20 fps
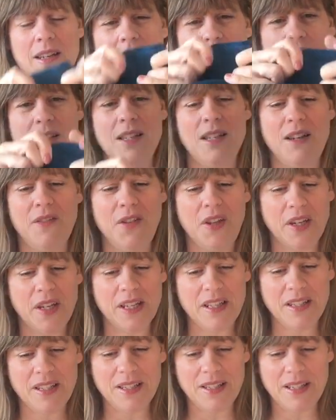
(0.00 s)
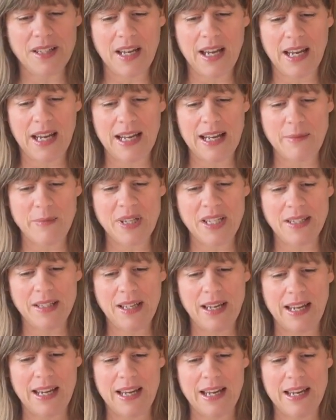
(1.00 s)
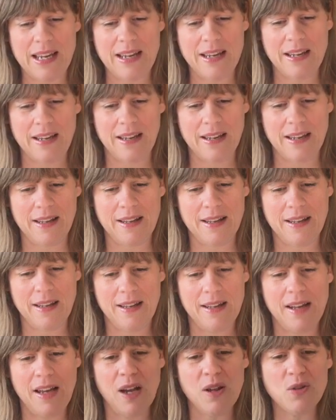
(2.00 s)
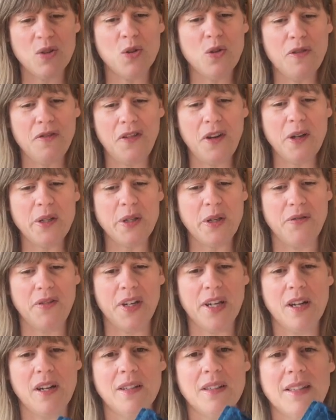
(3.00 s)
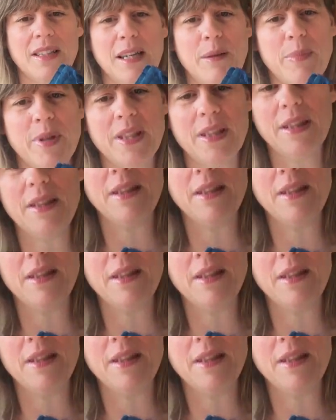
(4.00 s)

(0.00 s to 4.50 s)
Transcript: I don't know if you can see, let me see. I'll do a photo if you can't see, but